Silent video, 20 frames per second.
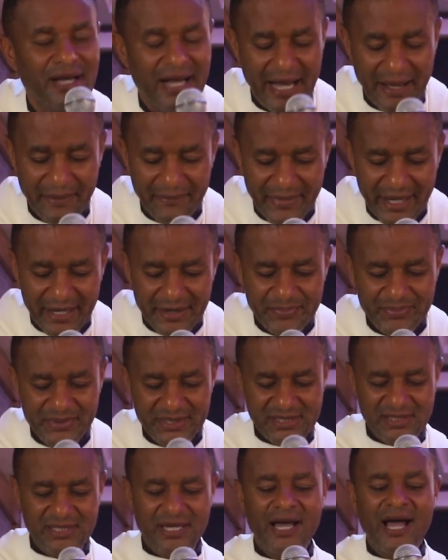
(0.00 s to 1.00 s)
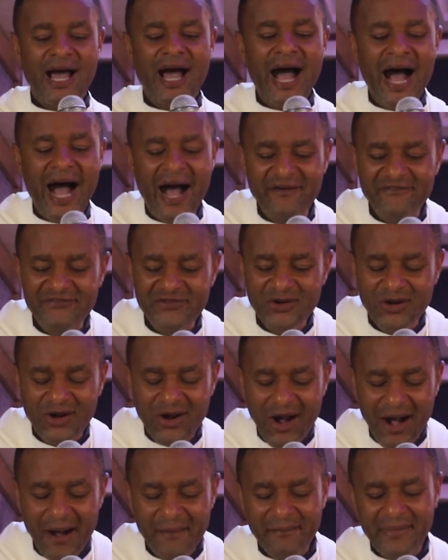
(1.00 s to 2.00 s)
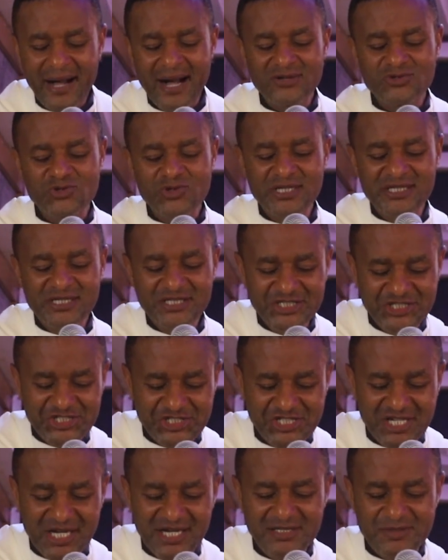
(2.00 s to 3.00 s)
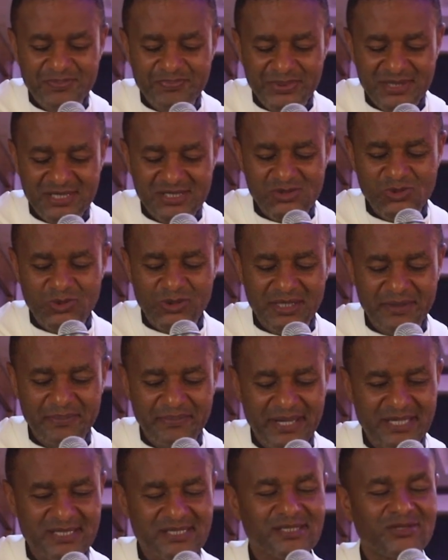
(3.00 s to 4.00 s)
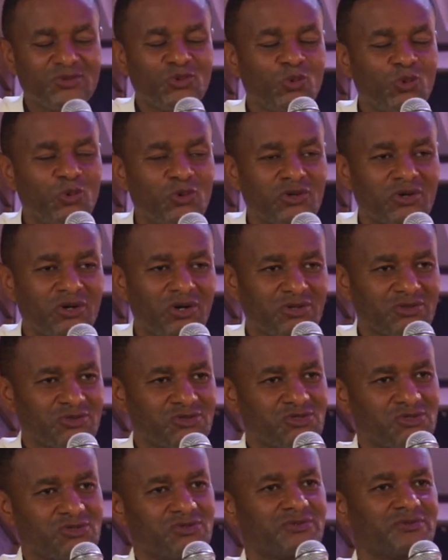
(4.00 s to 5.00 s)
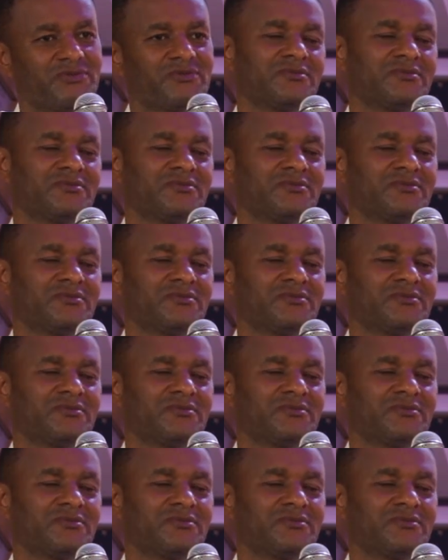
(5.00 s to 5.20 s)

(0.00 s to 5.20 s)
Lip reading: And make peace. Have you gone back to initiate peace with the person who wronged you?